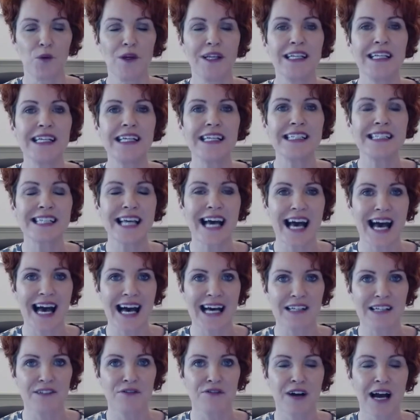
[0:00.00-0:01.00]
we need to
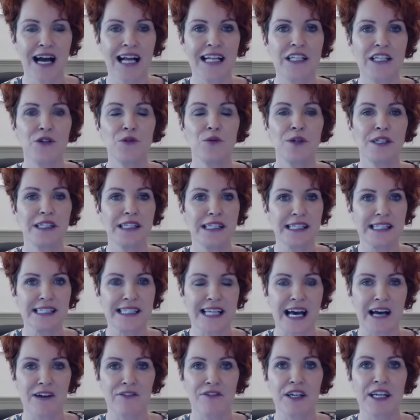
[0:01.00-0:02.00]
add value, we need
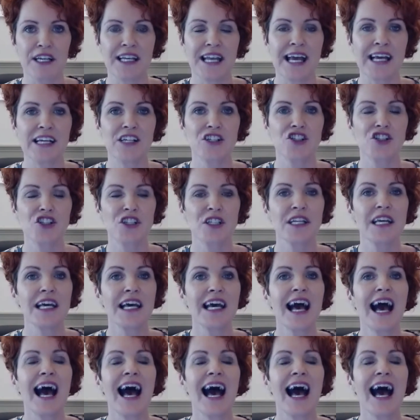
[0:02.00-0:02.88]
to have connection,